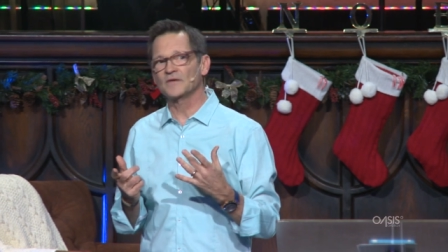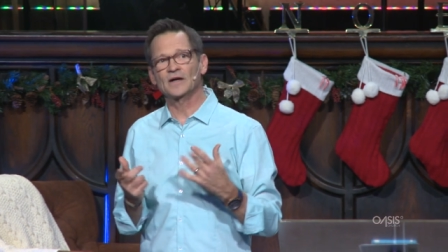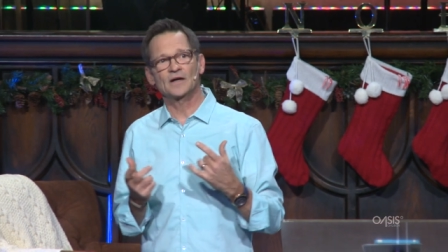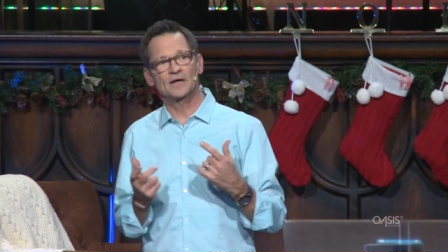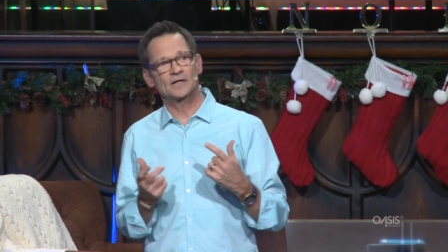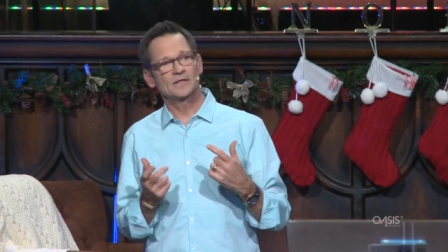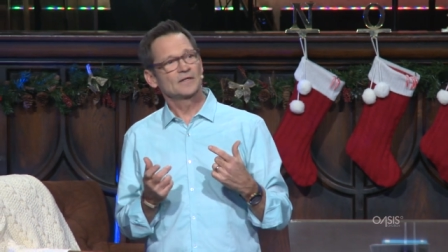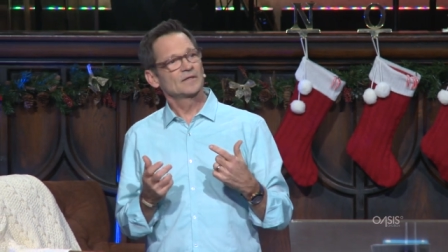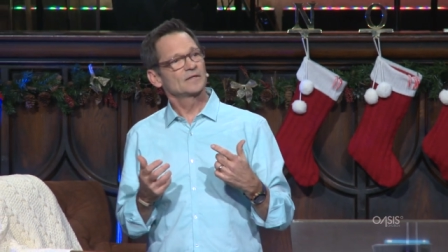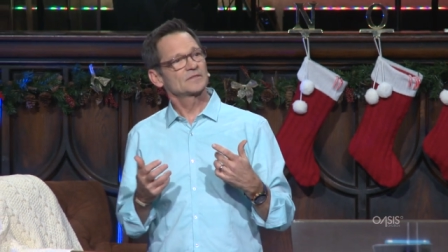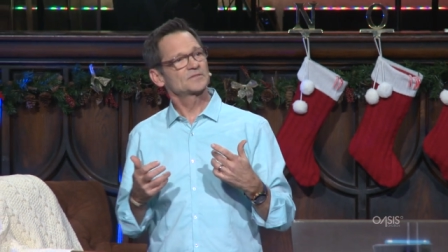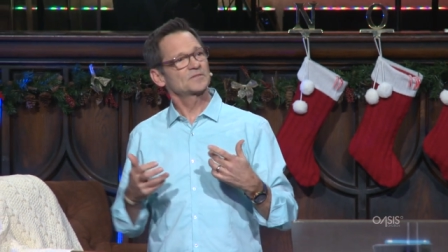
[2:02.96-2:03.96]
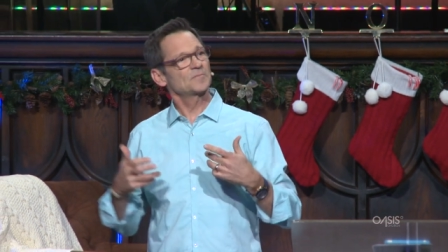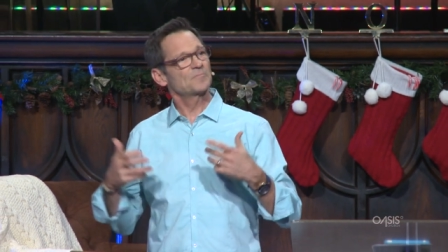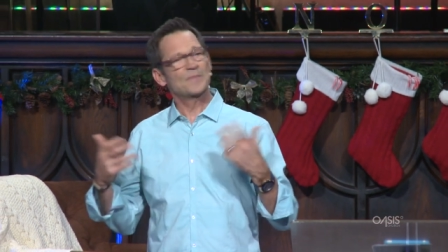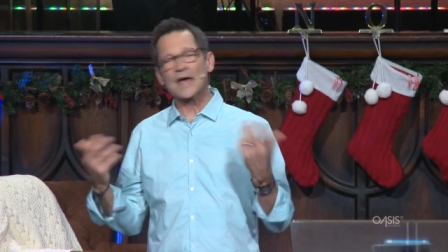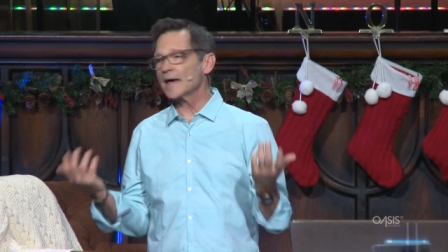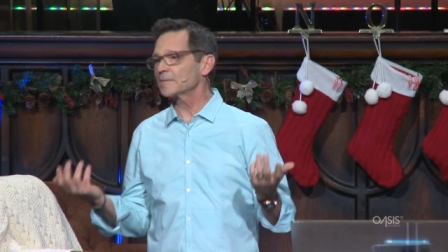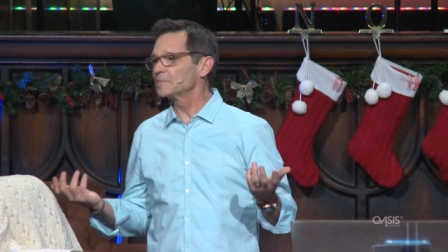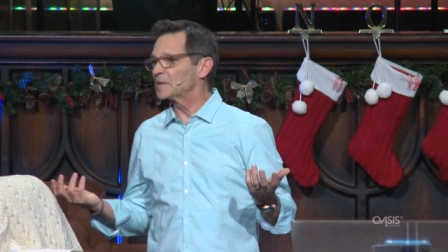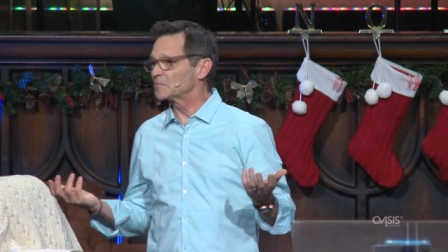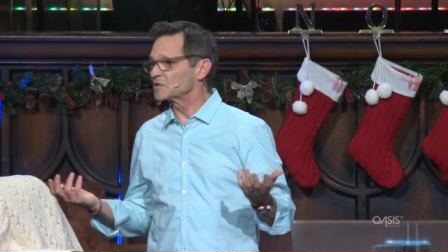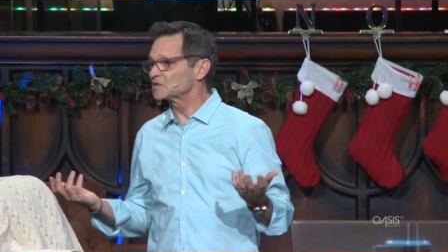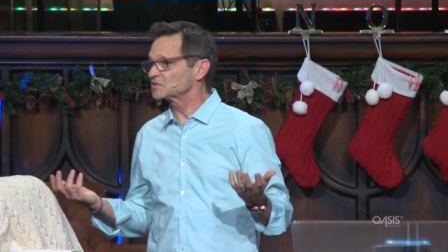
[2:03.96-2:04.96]
uh, some bad
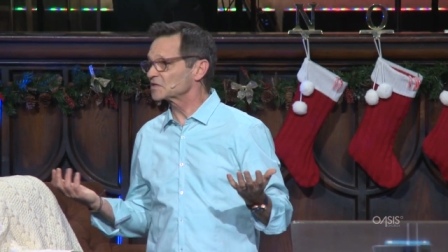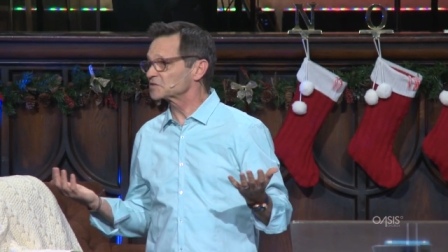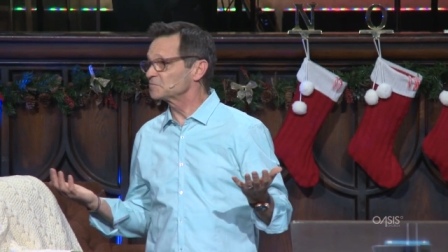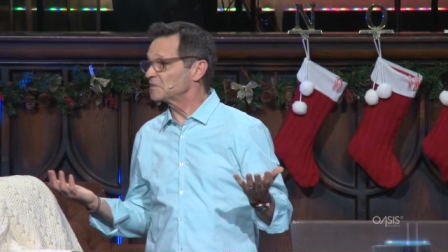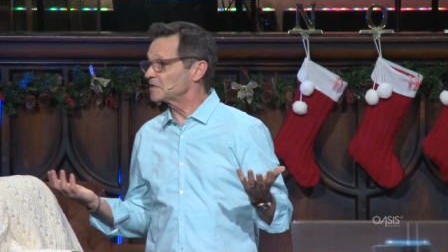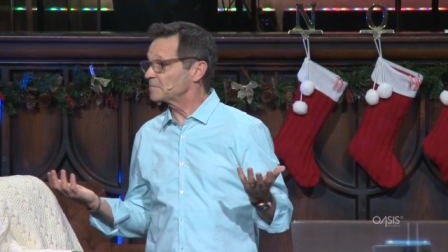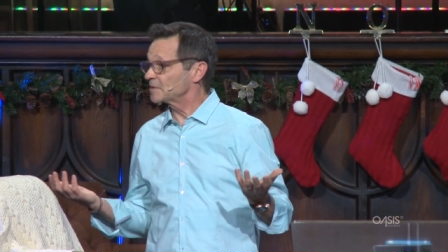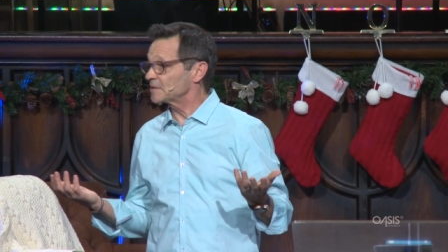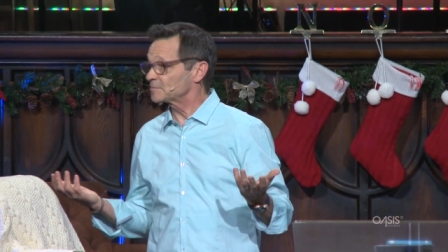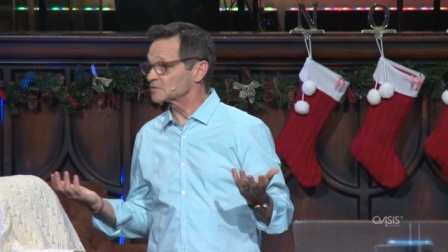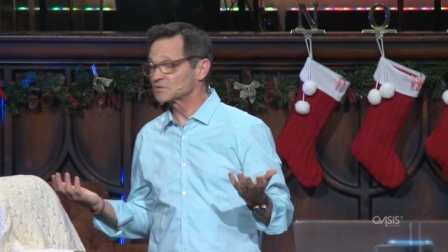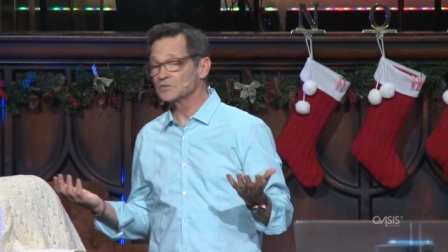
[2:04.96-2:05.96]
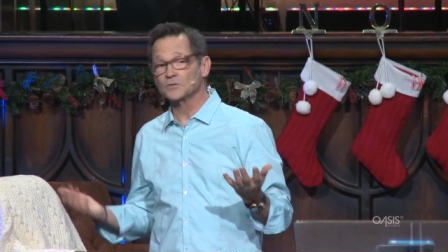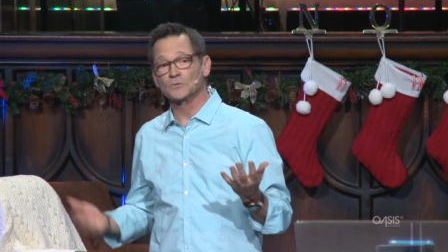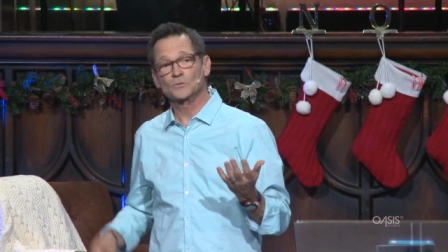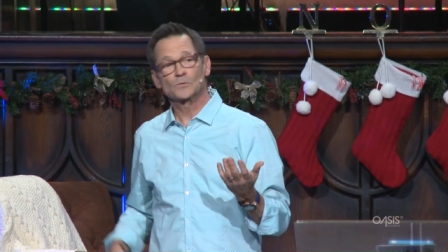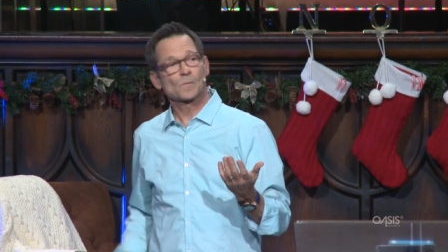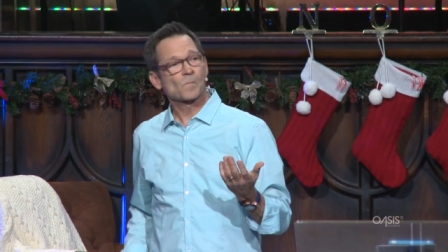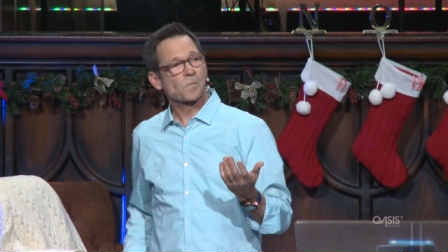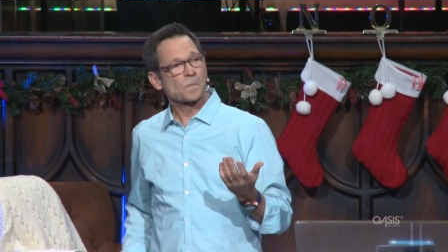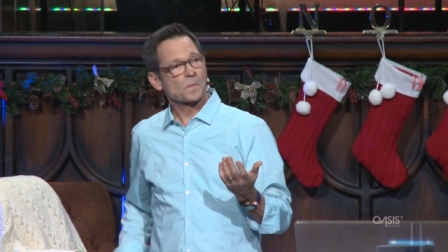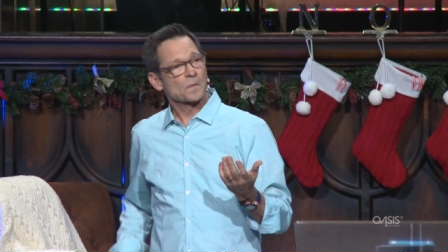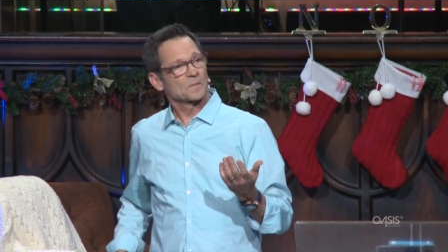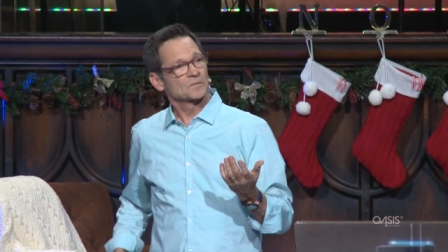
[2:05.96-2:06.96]
memories, as many people do.
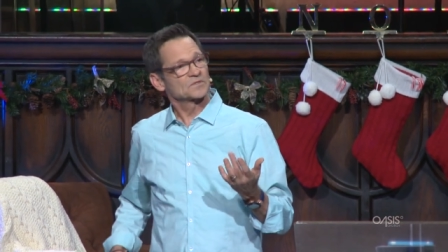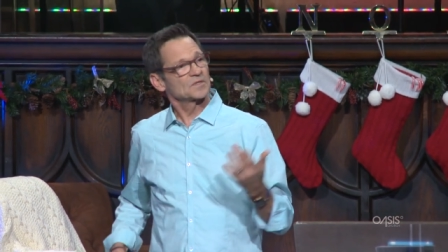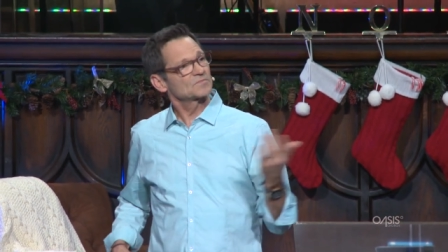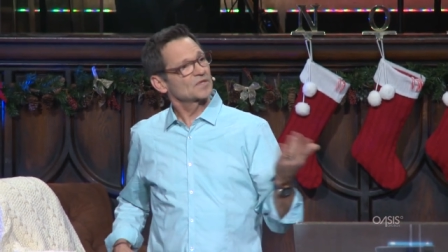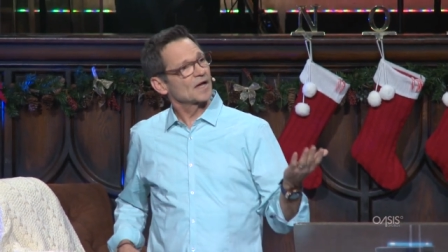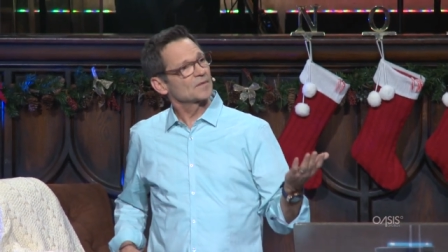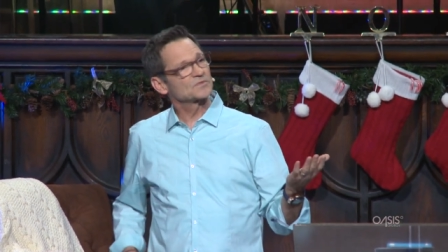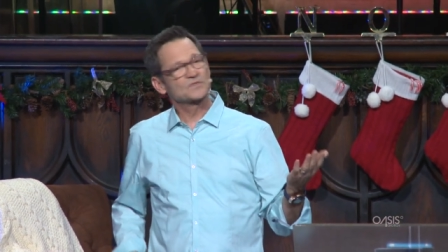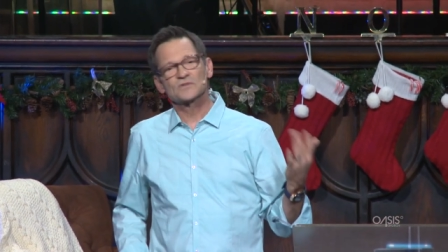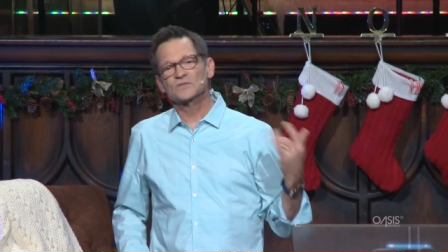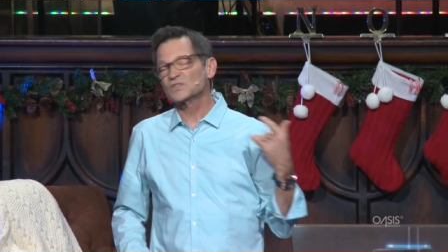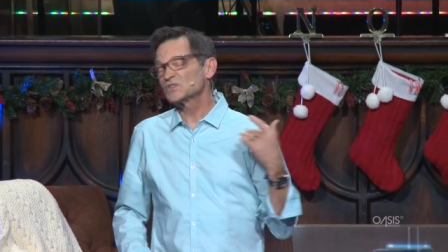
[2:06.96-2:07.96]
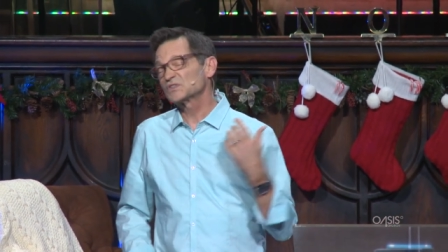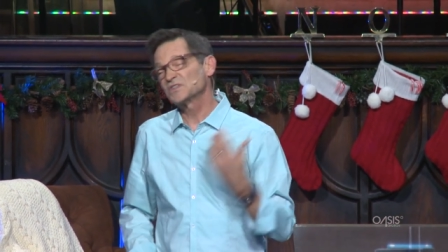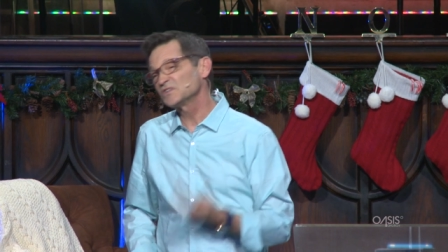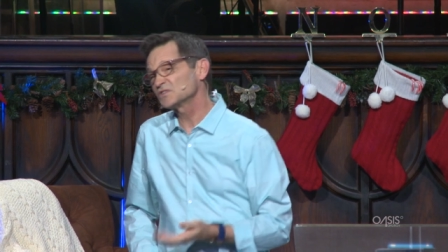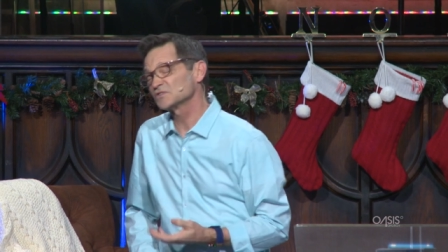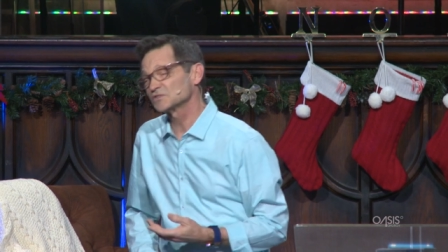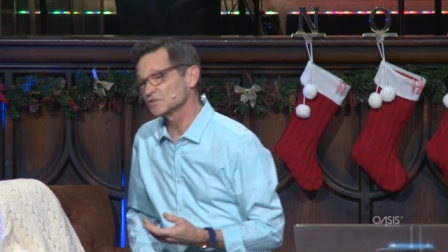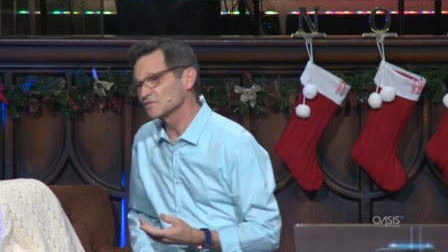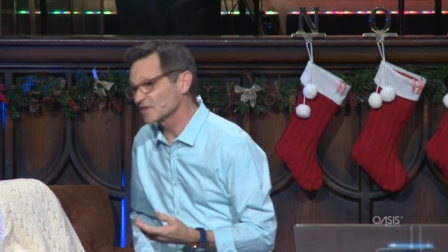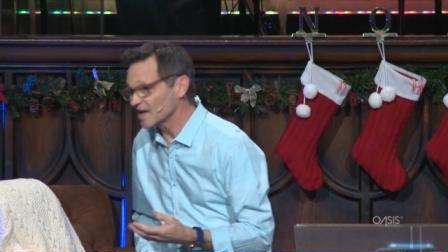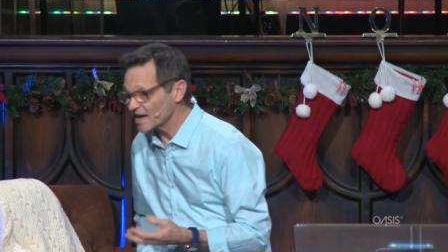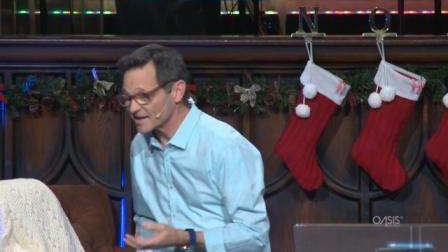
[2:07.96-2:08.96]
Sometimes there are just seasons of
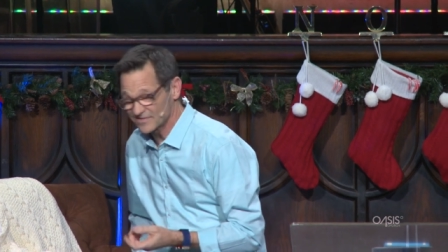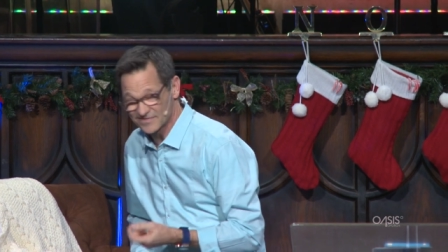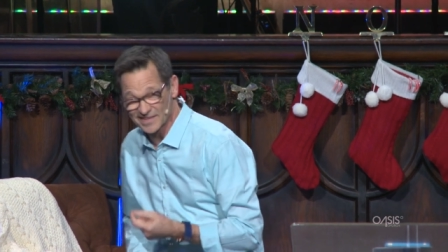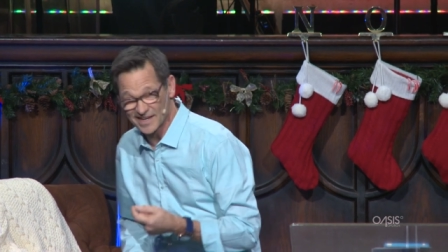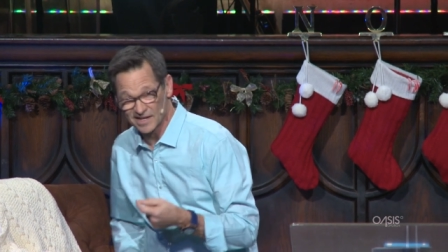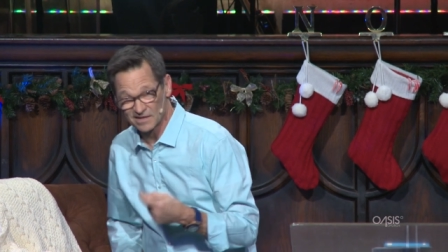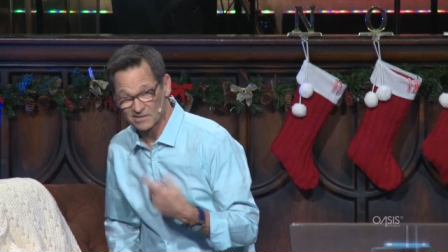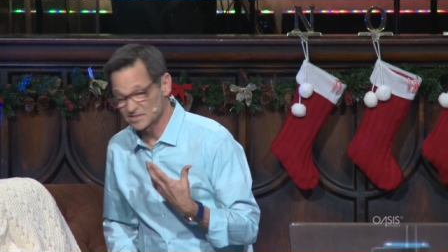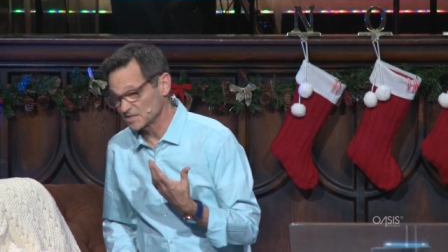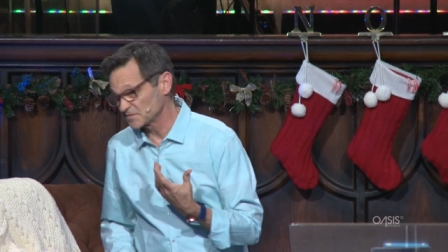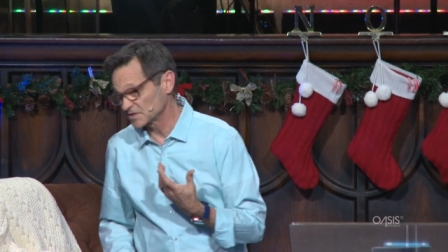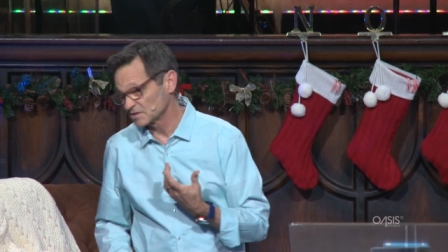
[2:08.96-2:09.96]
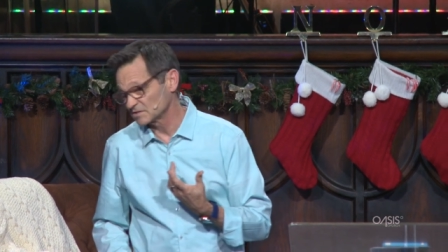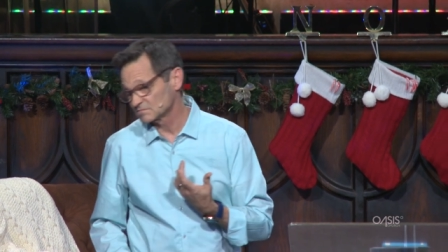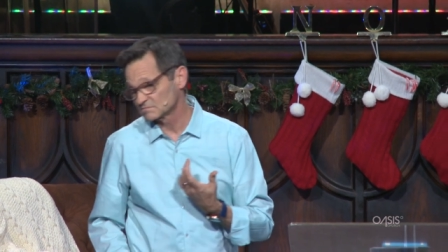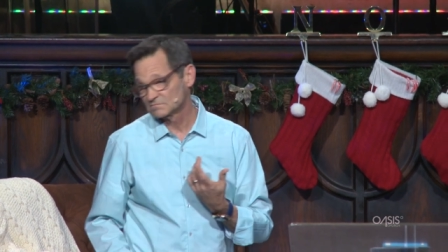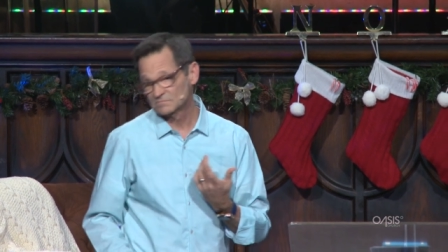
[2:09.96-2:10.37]
life that are difficult.